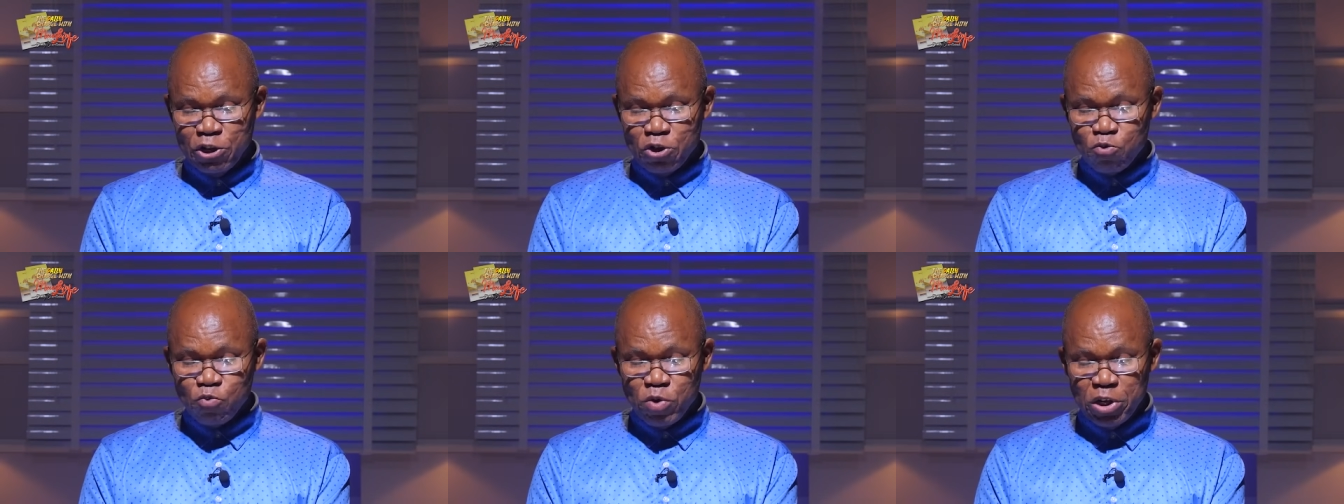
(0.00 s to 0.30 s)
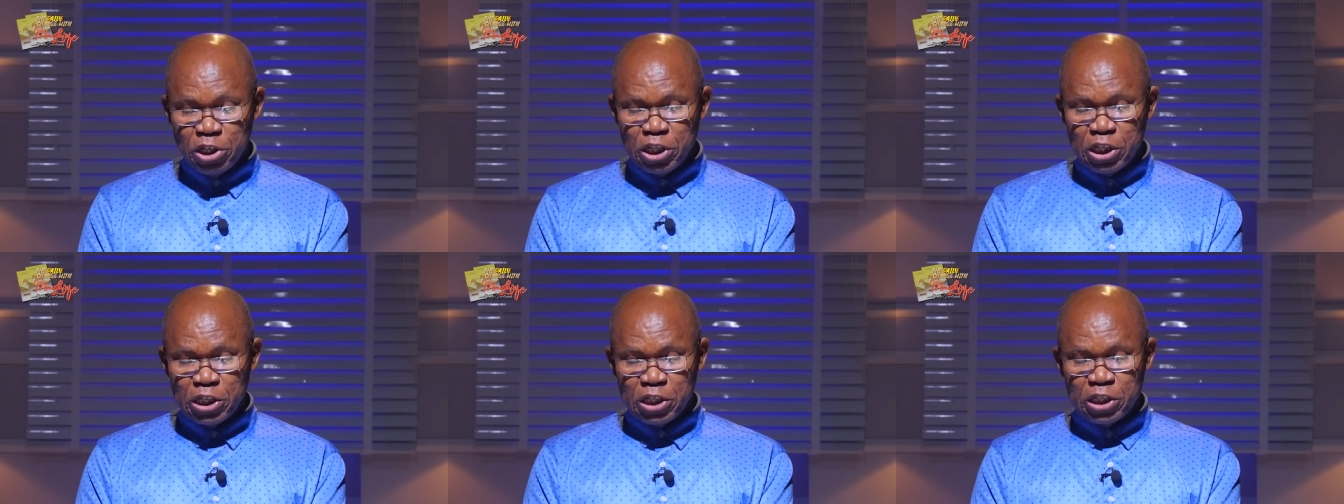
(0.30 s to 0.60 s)

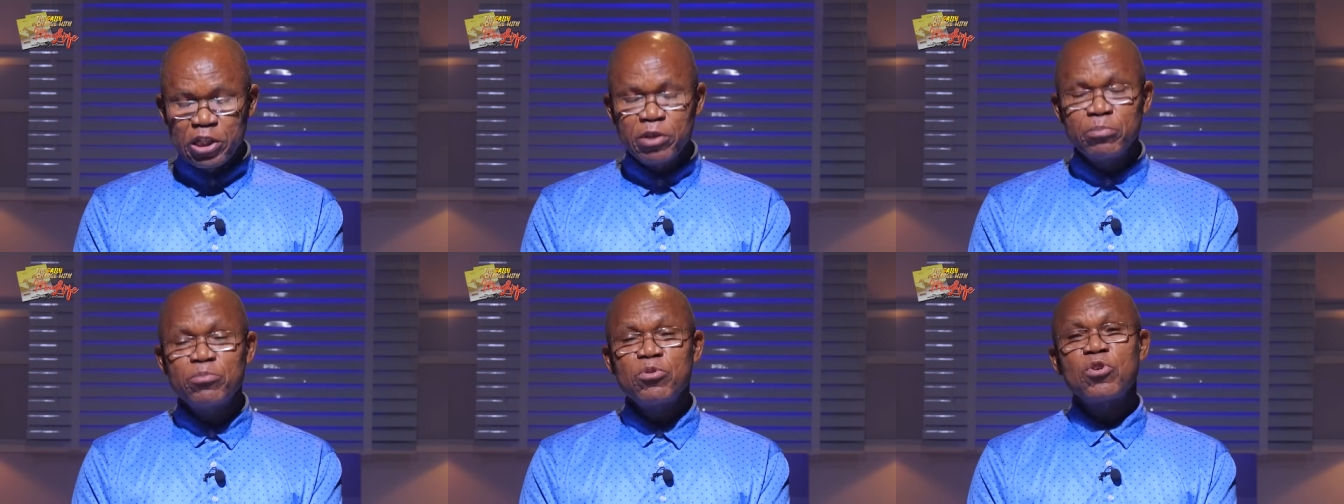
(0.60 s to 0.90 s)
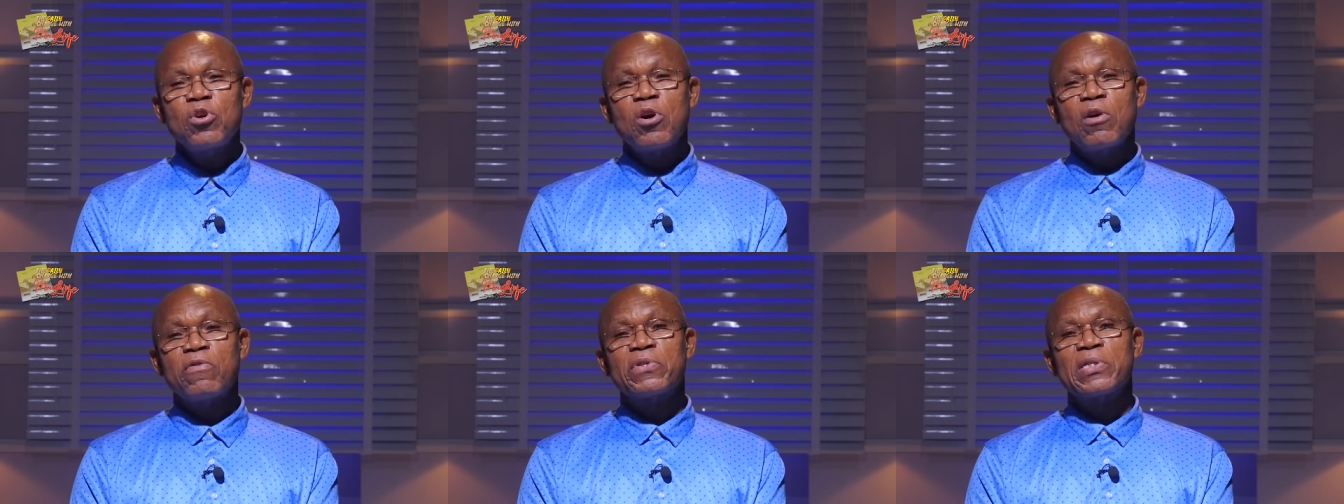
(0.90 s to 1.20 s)
which is the
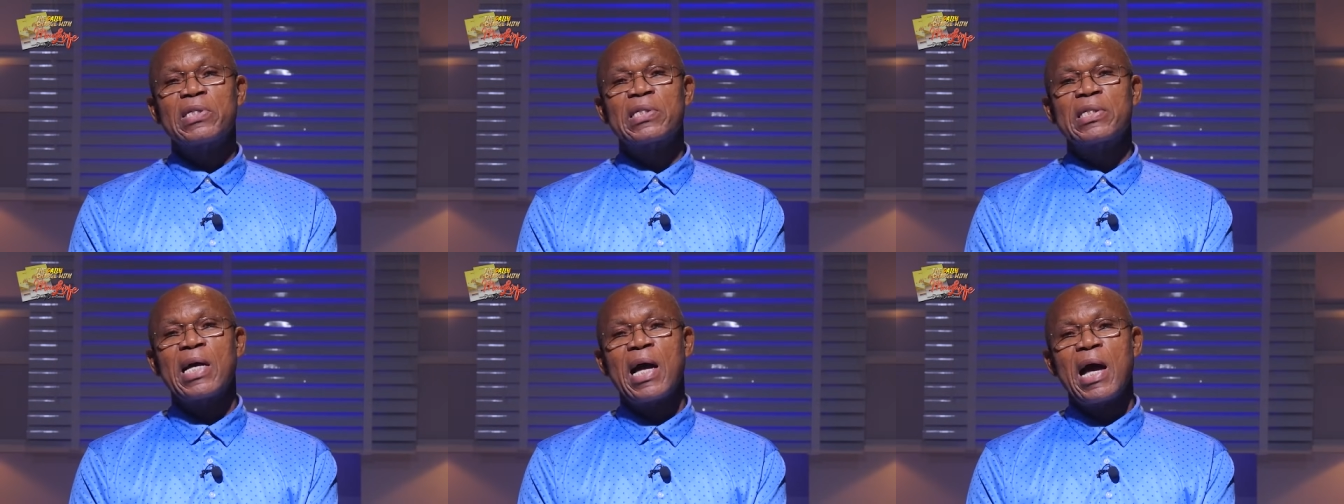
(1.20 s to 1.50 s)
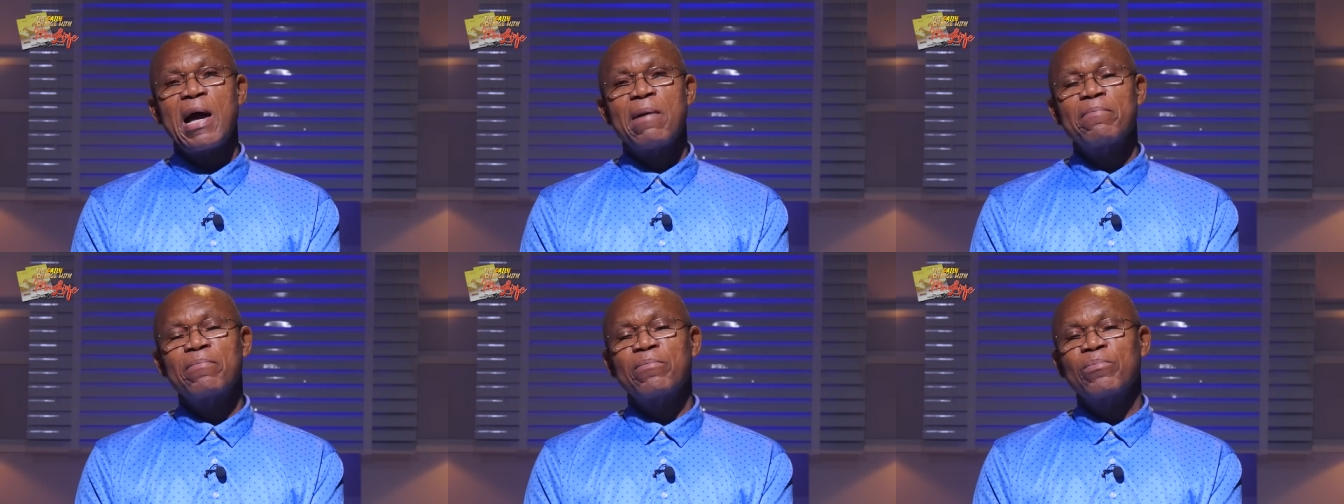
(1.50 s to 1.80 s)
book of
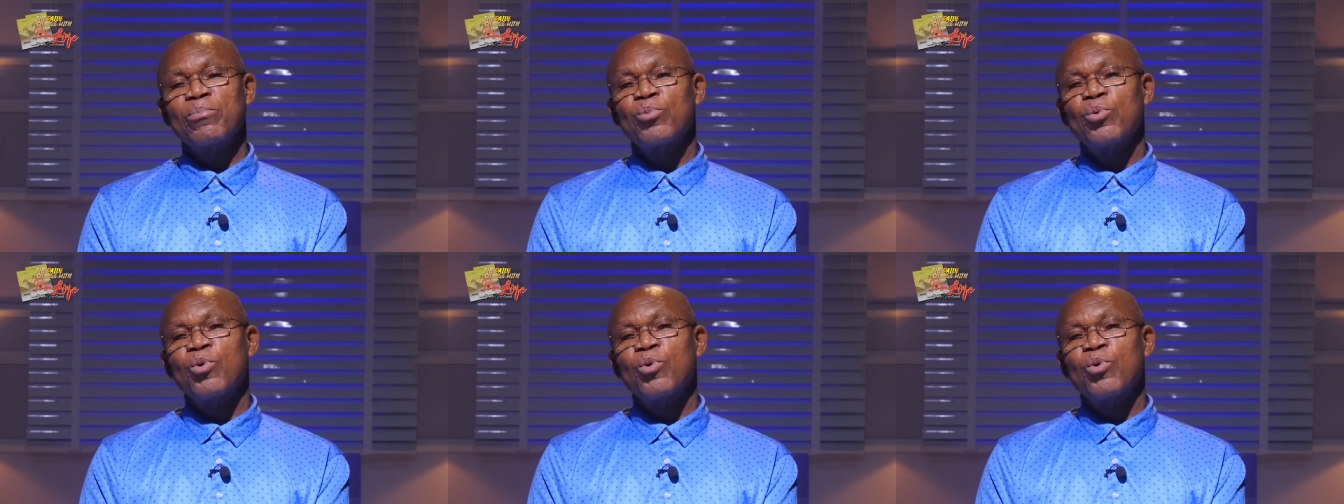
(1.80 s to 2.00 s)
Psalm